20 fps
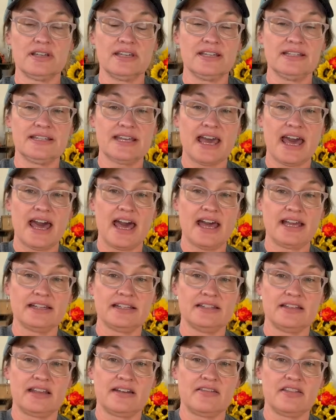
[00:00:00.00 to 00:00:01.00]

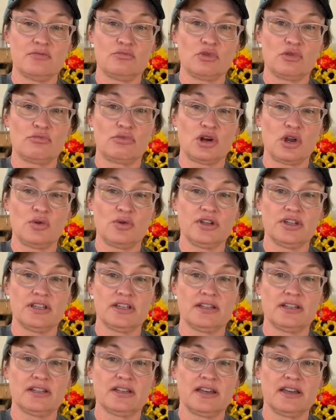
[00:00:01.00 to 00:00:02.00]
intact, none of them were
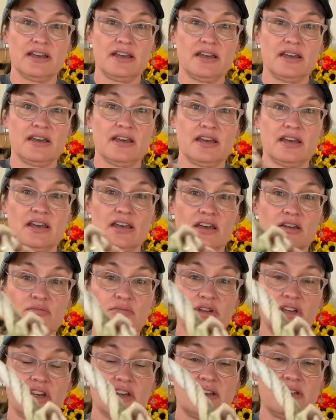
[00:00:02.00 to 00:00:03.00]
broken
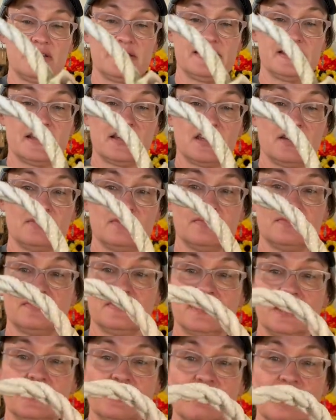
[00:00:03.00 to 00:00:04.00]
because um,
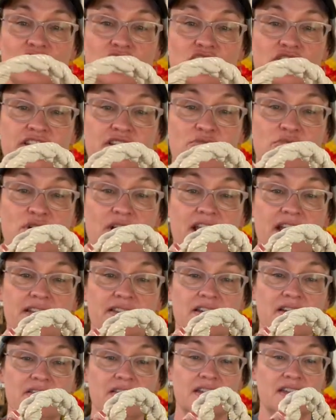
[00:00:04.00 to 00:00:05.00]
that's what usually breaks
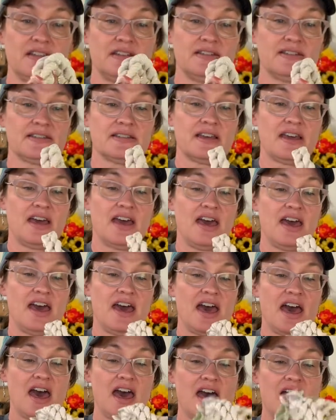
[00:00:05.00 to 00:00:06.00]
on these.
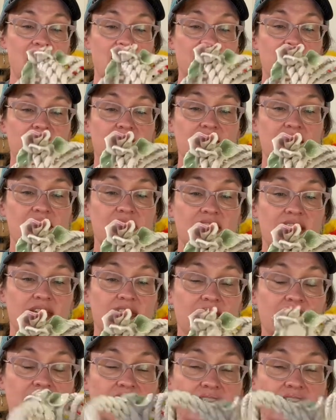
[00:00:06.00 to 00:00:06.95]
They